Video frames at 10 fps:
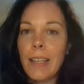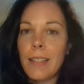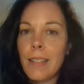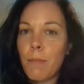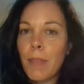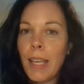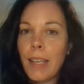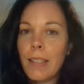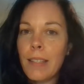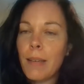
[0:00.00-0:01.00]
And some
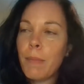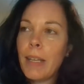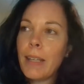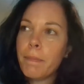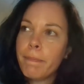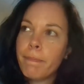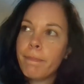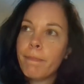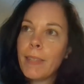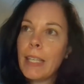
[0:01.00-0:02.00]
things I'm like,
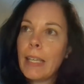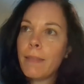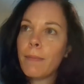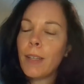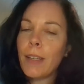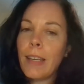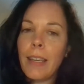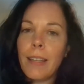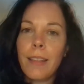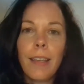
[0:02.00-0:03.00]
yeah,
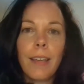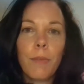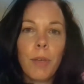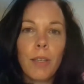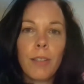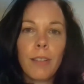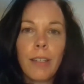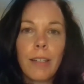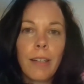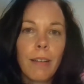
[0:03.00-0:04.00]
okay, that we could
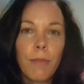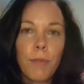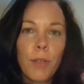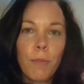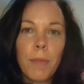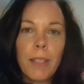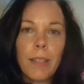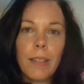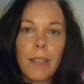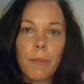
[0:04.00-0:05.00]
clear a few
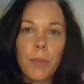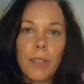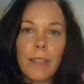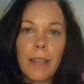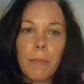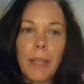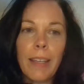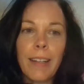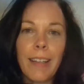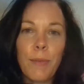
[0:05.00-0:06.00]
misconceptions up
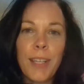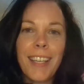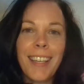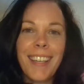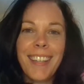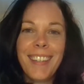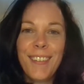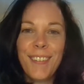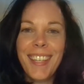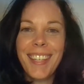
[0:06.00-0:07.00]
here. Like we
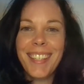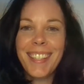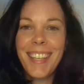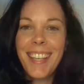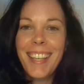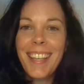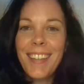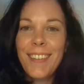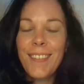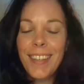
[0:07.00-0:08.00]

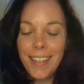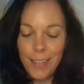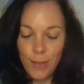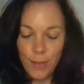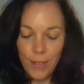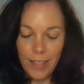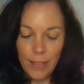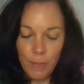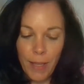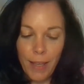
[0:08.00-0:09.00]
could talk a
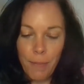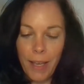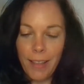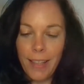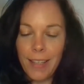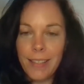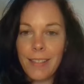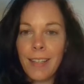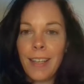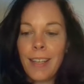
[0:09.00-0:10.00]
little bit about
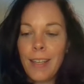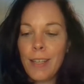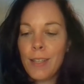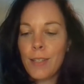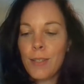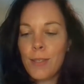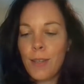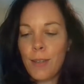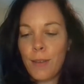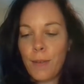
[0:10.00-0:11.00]
this.
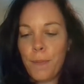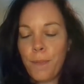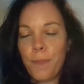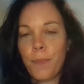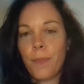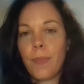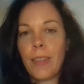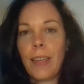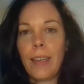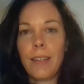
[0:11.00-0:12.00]
So
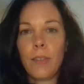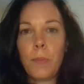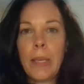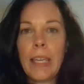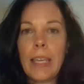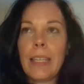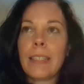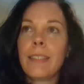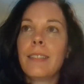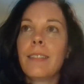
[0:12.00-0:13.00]
NLP,
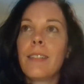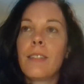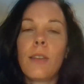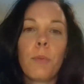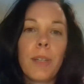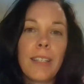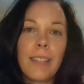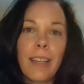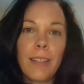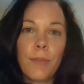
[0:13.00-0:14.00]
so what it
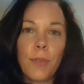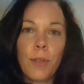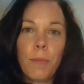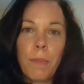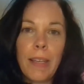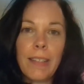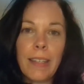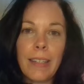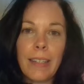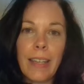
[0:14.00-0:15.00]
stands for,
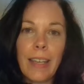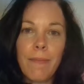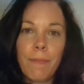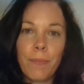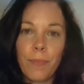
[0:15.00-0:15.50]
basically,